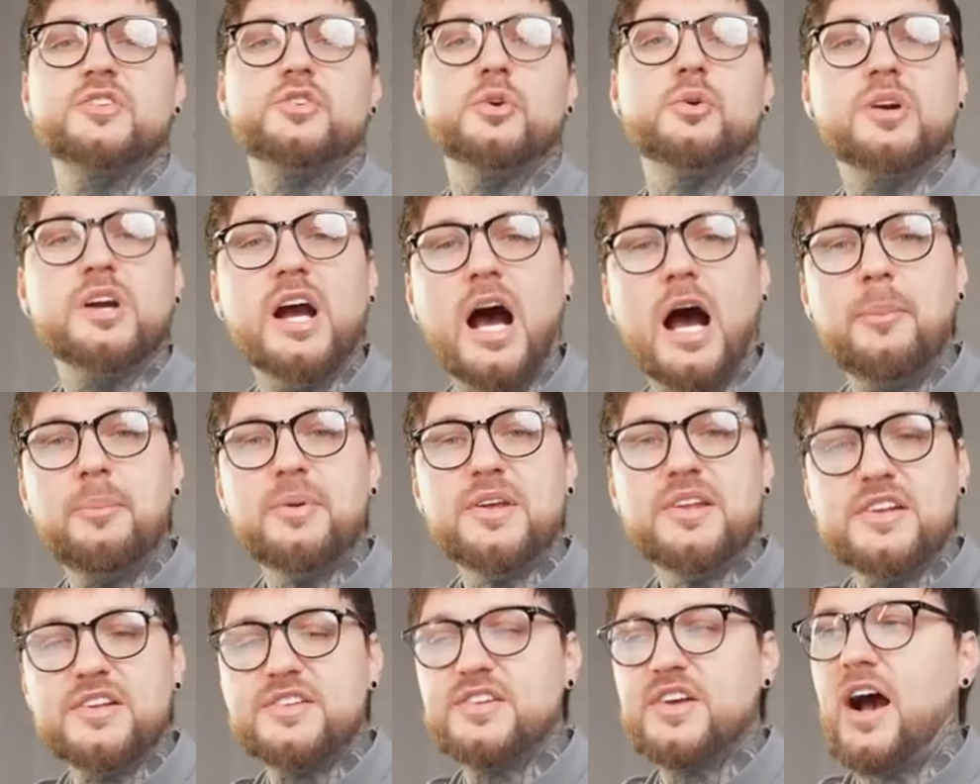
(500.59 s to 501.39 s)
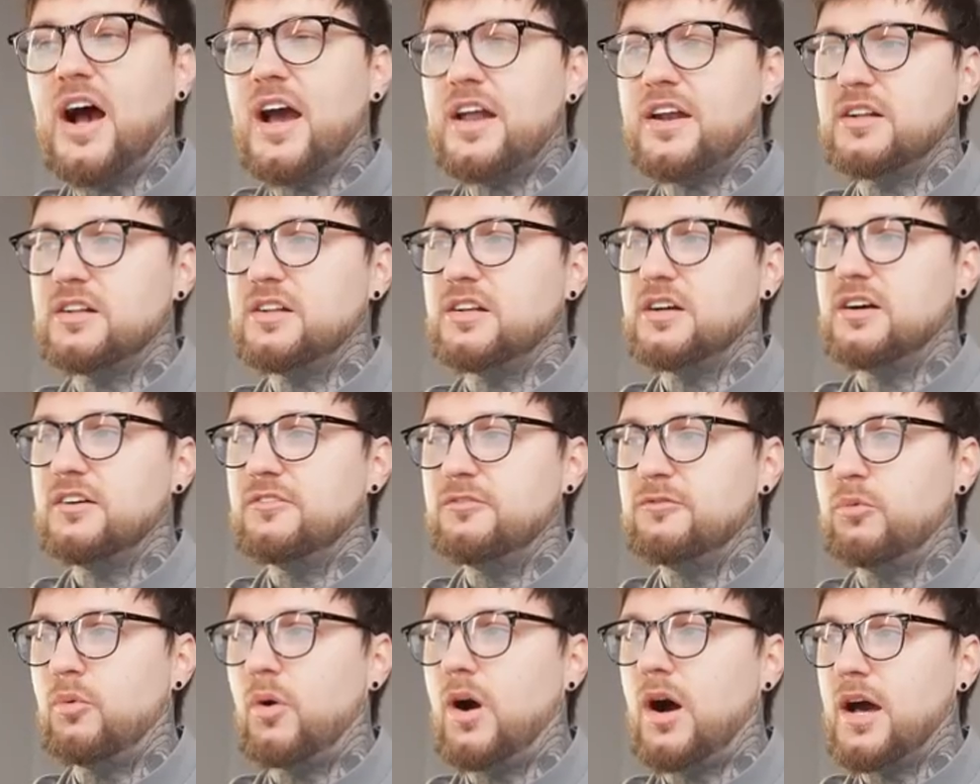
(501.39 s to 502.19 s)
So copy the title
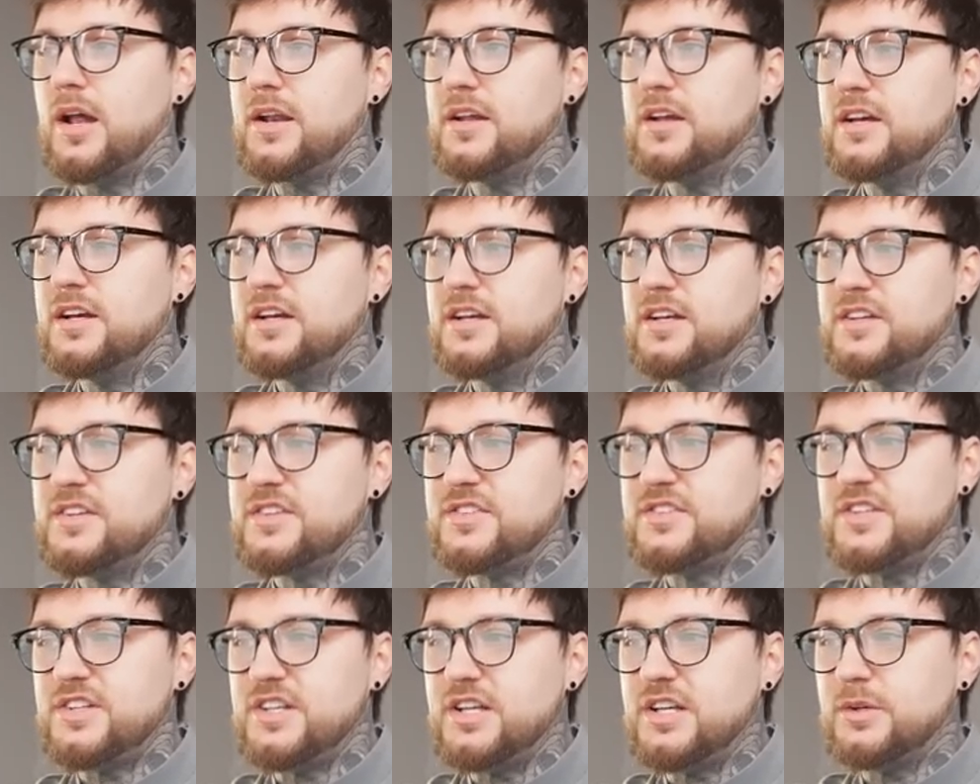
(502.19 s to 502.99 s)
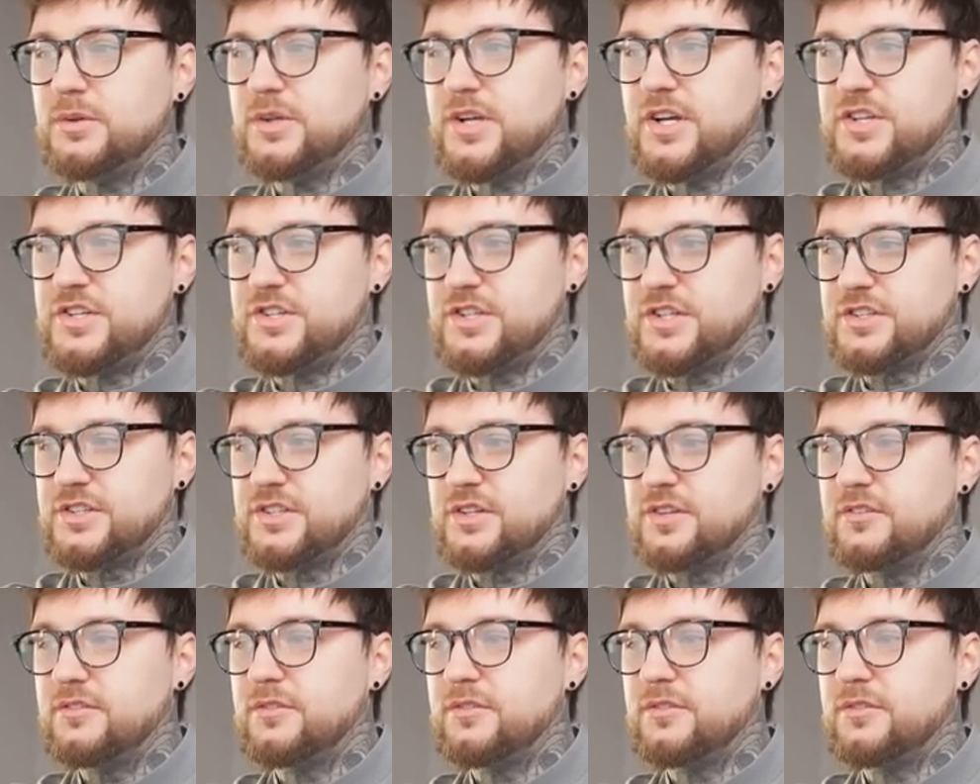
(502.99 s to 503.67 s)
of one sea creature.